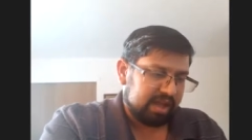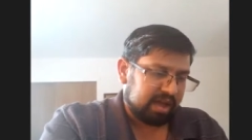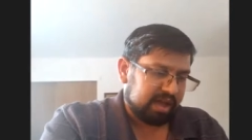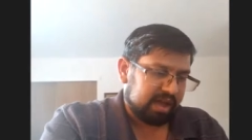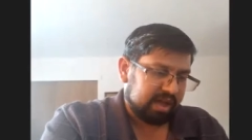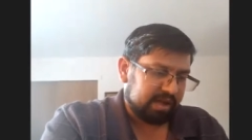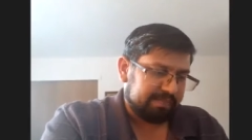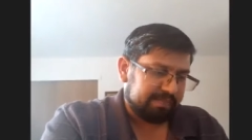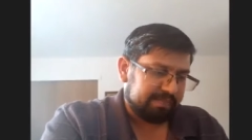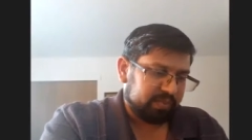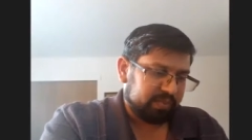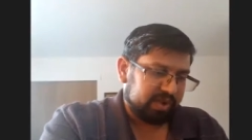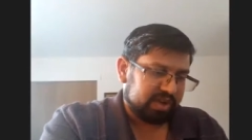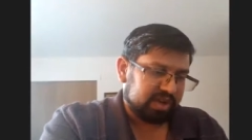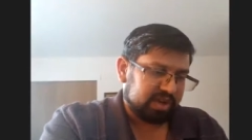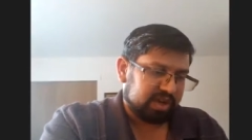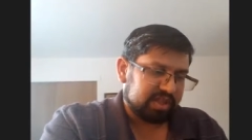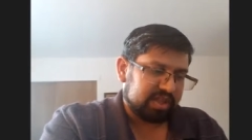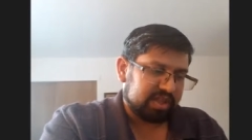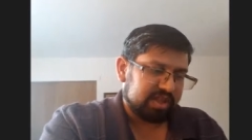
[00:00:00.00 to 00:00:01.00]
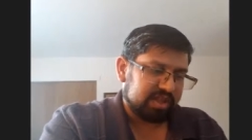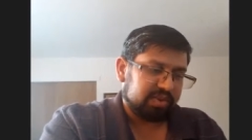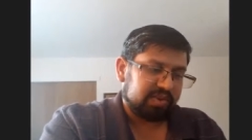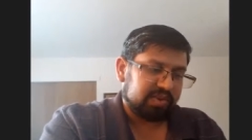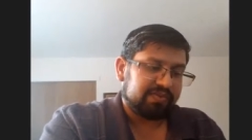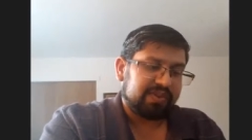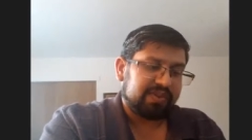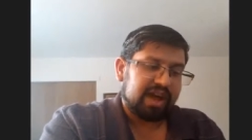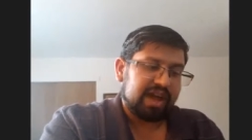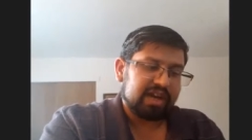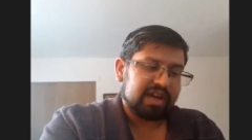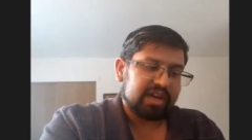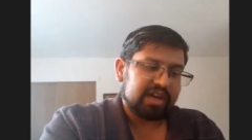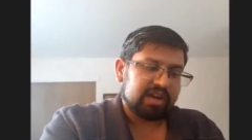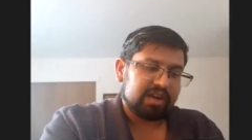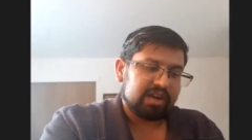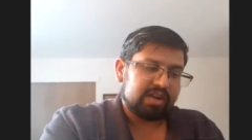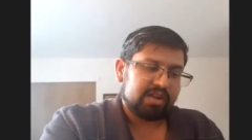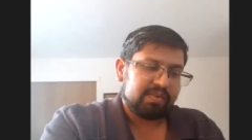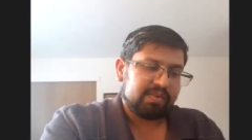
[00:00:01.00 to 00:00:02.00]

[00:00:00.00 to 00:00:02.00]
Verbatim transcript: Um, we saw that there was fire,